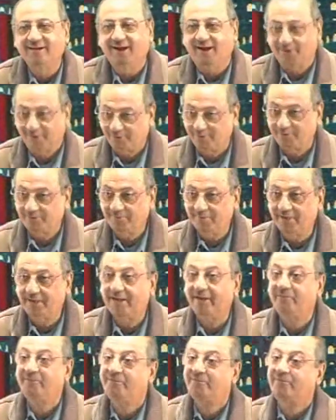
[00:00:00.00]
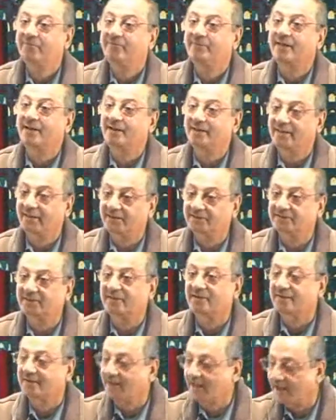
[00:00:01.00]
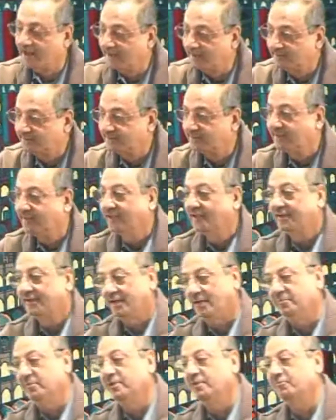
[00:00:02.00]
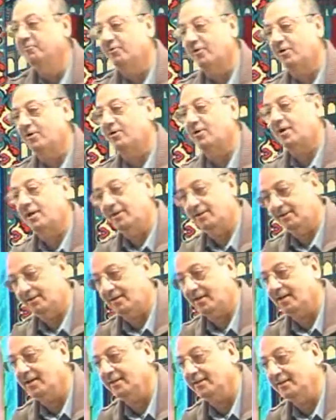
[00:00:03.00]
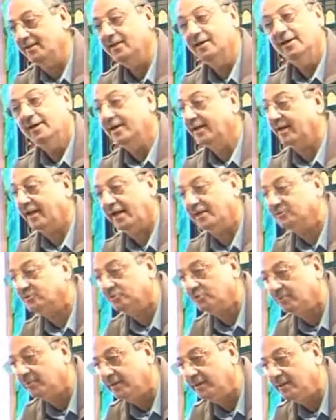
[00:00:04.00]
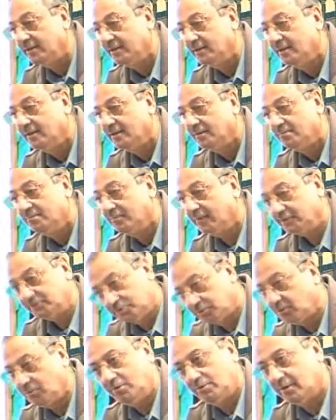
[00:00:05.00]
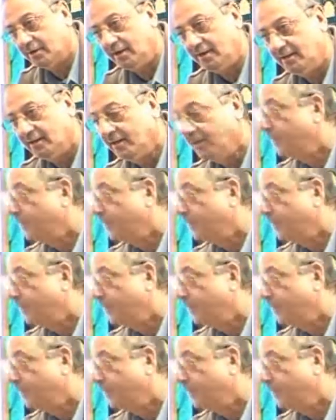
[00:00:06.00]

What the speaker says: Are you with me? If there is a naat coming for Allahi, it has to be majroor. Right?